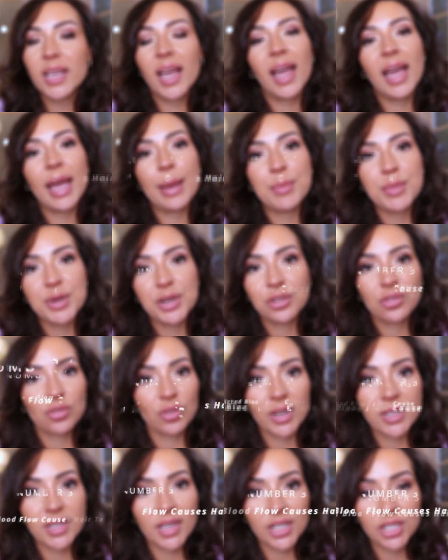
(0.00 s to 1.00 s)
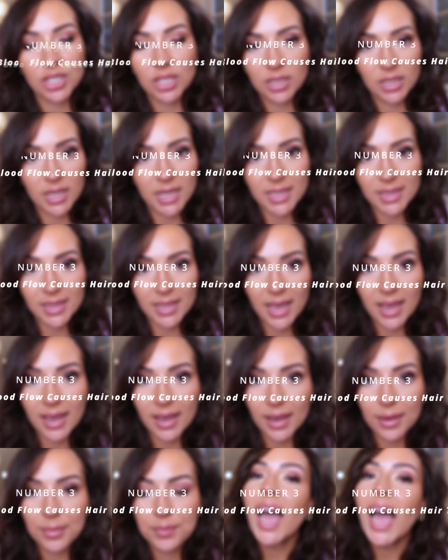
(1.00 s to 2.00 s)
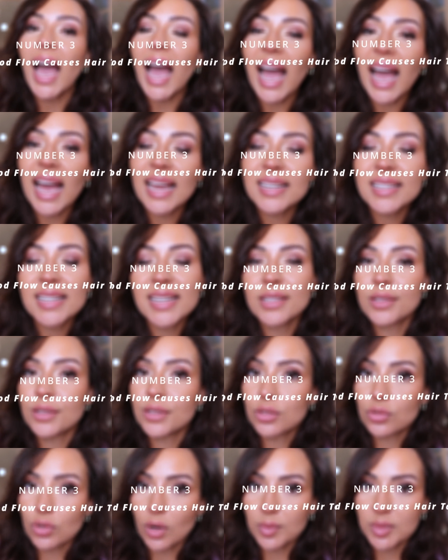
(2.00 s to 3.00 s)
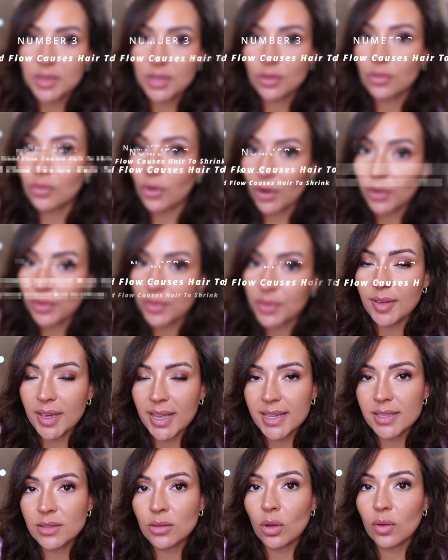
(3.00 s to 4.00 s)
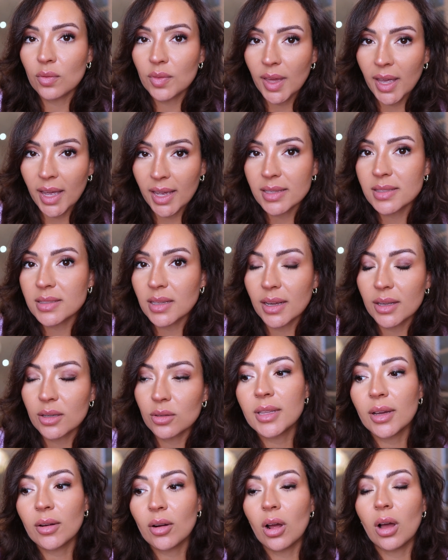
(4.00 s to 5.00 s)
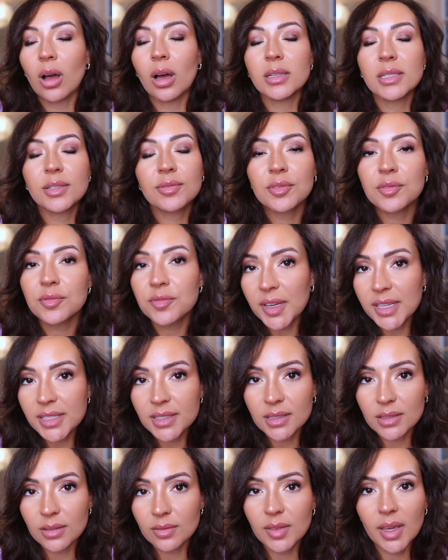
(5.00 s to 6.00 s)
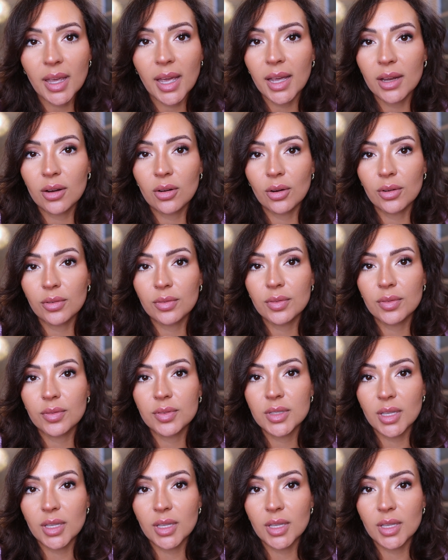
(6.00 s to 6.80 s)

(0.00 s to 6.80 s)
hair miniaturization in the hair, and it disrupts the growth phase of the hair cycle. There are different phases of the hair growth